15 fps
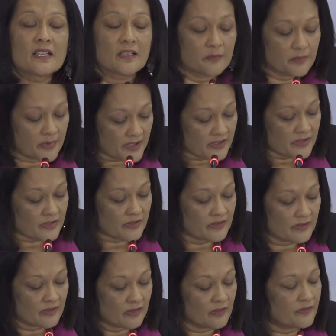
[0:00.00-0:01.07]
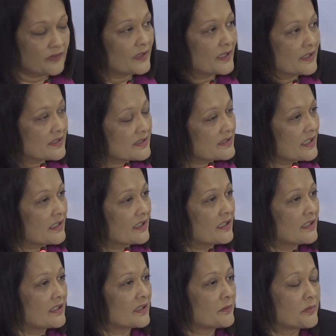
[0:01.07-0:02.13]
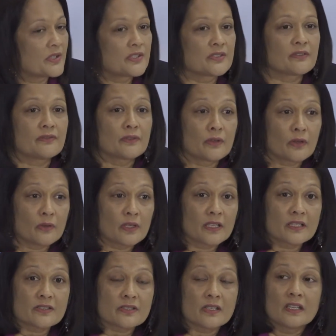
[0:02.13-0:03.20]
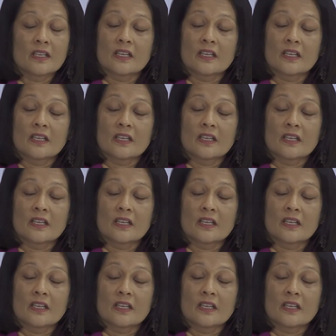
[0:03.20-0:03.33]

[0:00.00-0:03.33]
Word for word: a bridge of understanding, a bridge of knowledge,